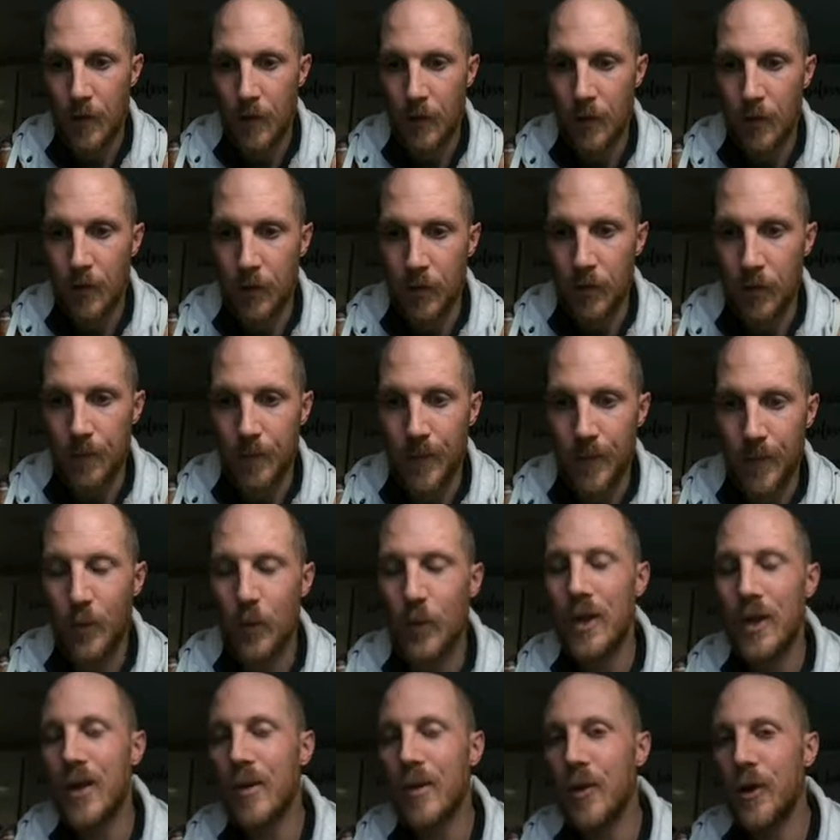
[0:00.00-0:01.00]
So it
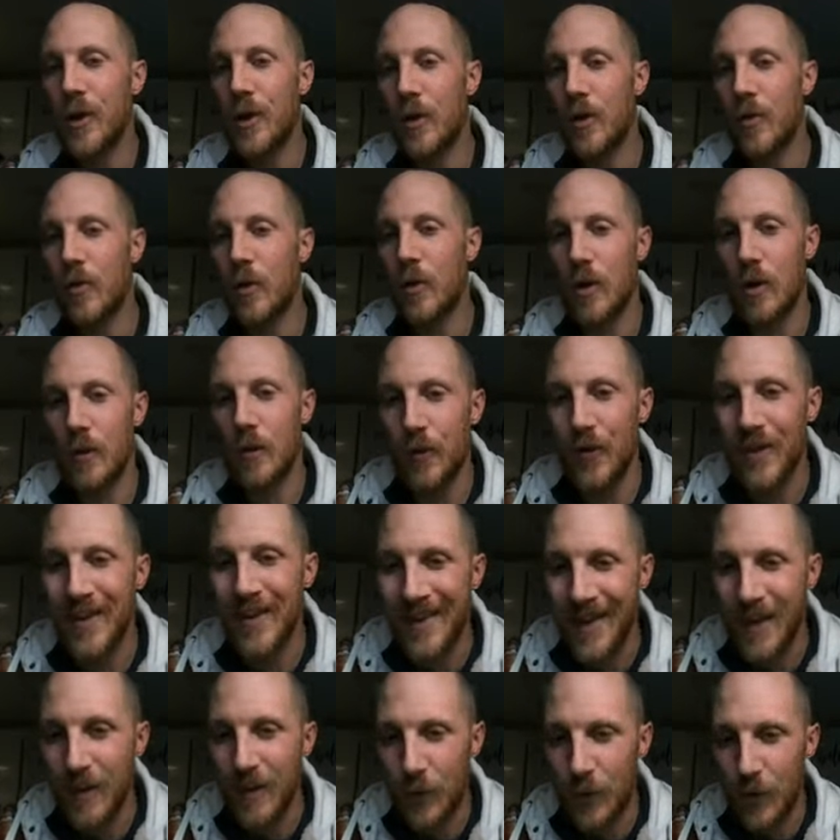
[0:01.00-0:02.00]
will not mark you wrong for
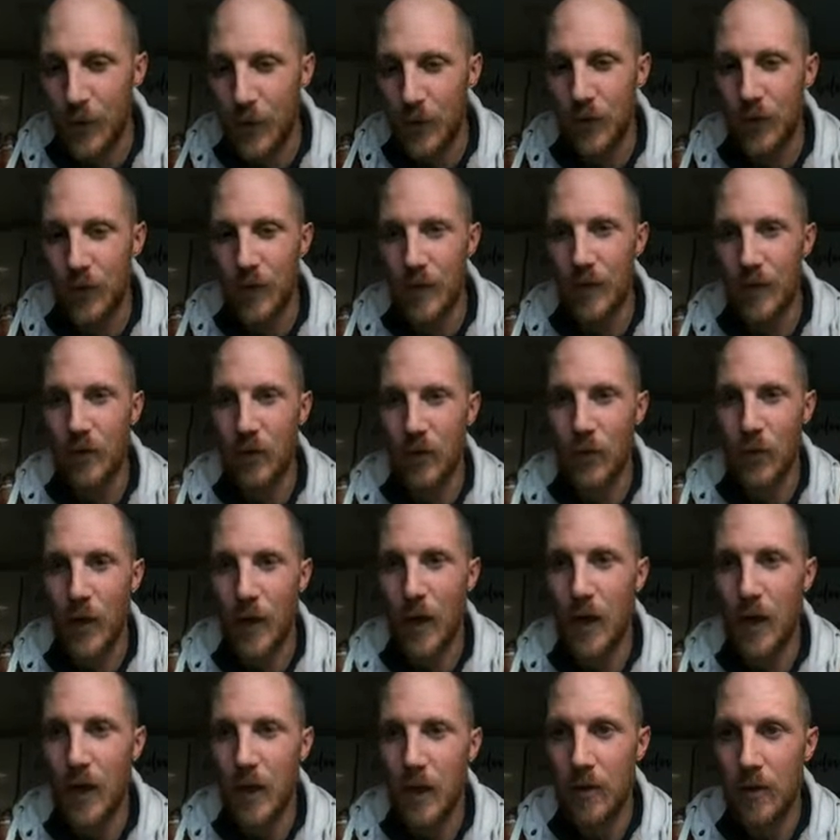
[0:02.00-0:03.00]
not reducing. So
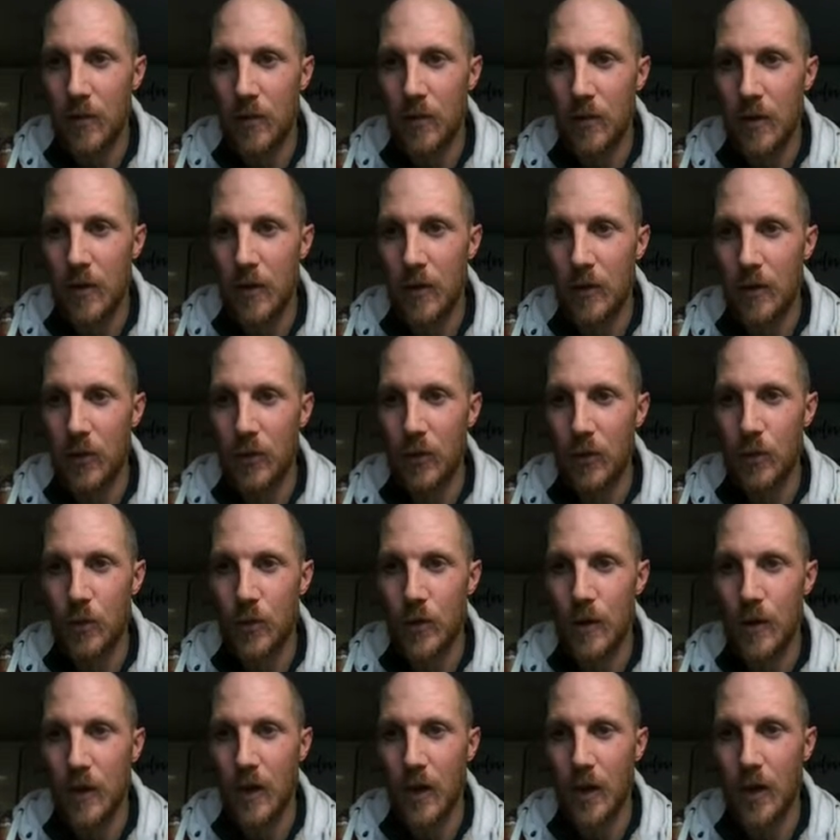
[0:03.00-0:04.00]
any of these
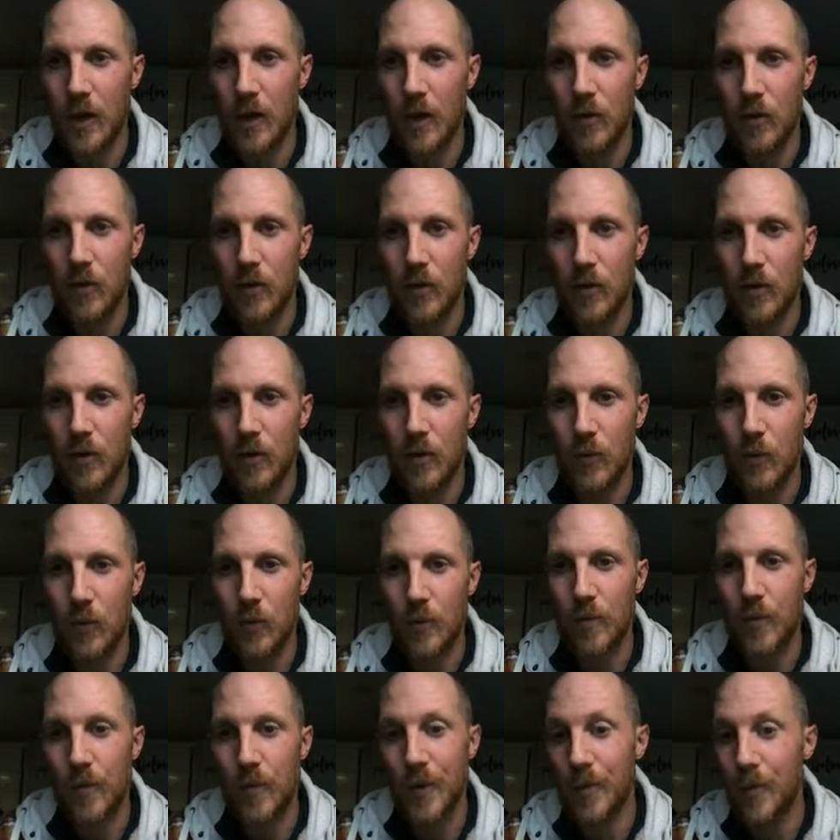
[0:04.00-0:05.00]
three answers
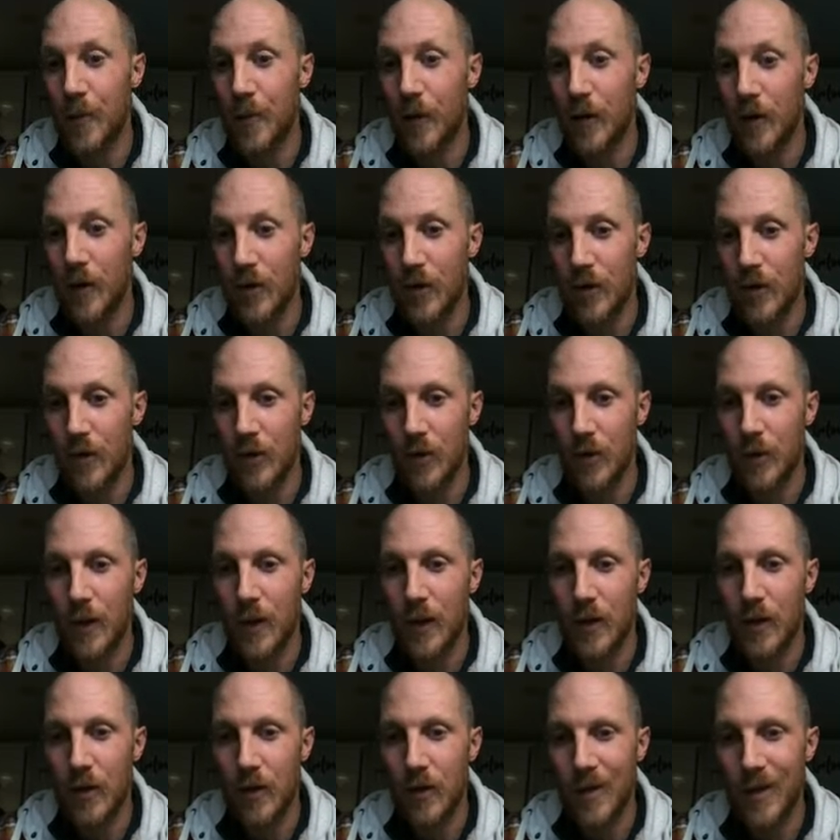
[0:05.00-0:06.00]
would be marked
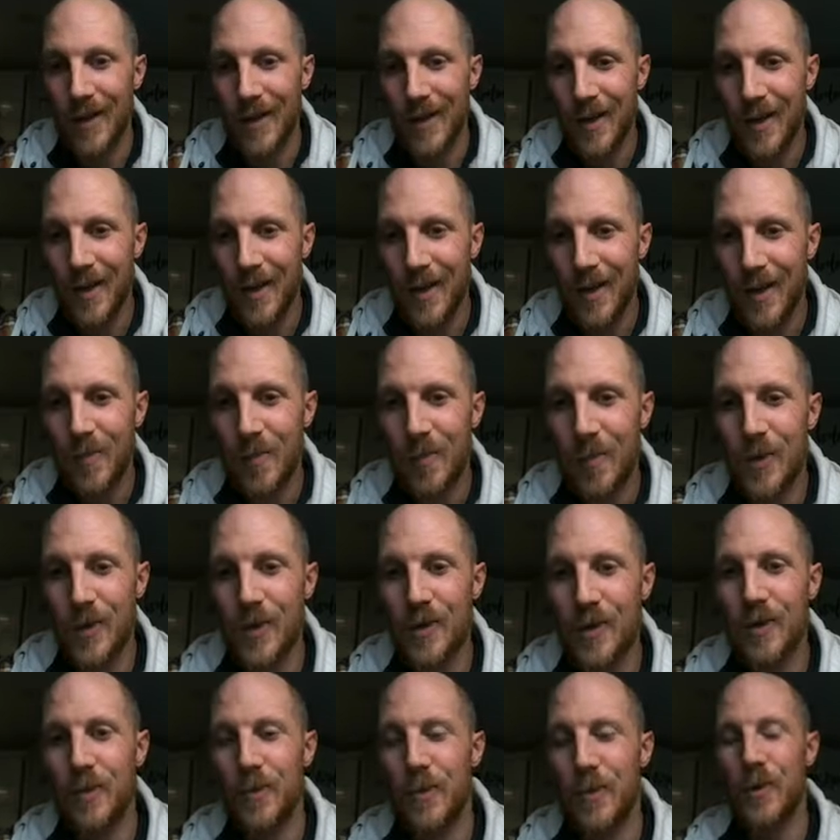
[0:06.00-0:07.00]
correct,
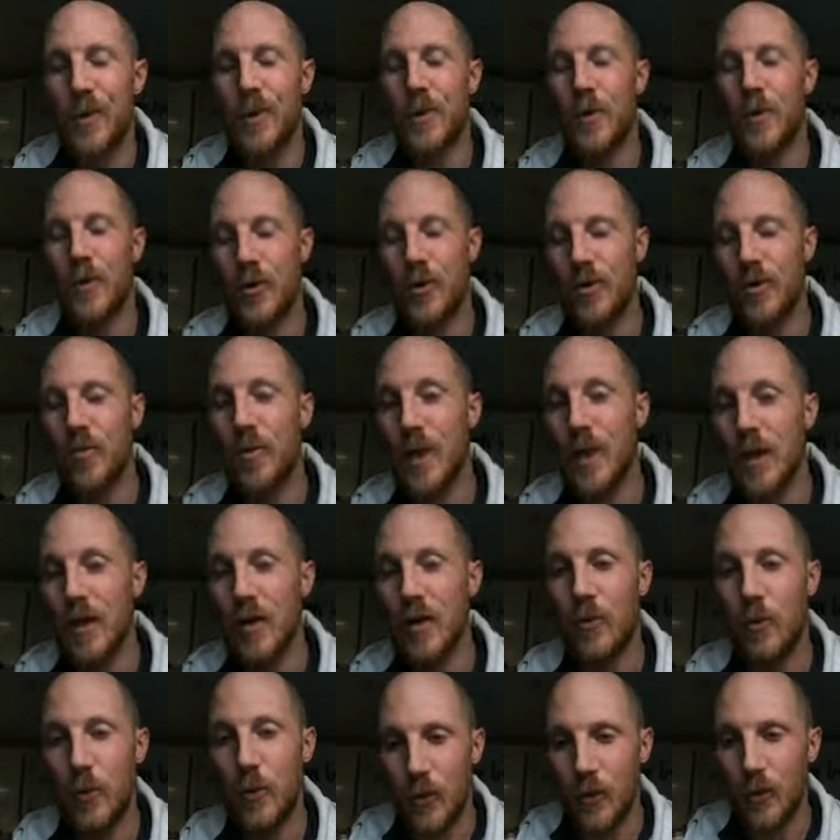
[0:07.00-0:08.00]
but really we should
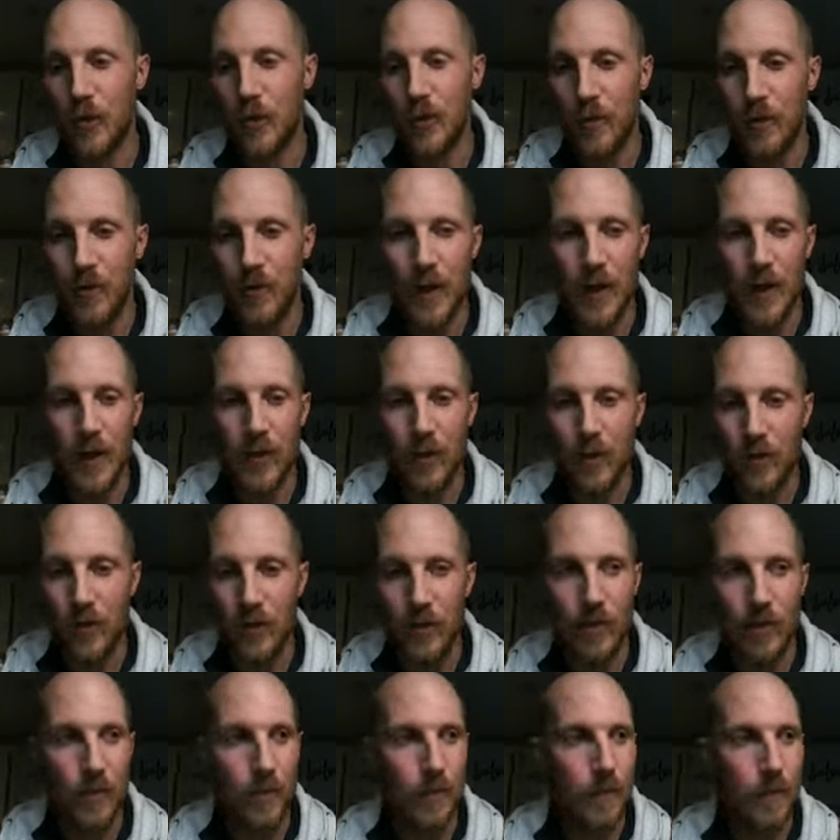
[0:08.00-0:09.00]
practice reducing
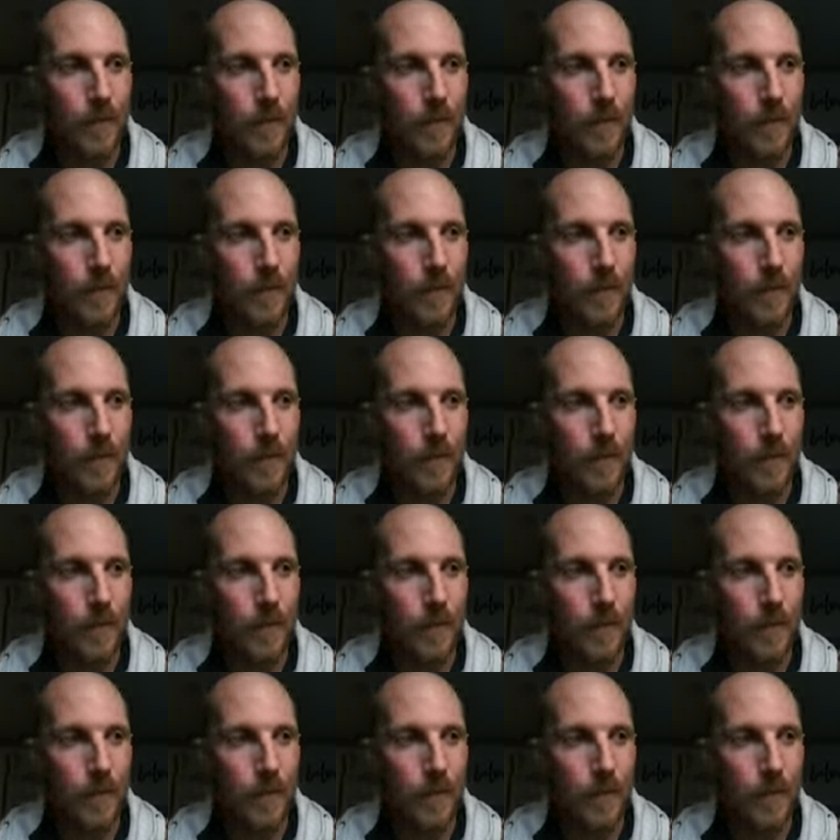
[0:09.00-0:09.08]
fractions.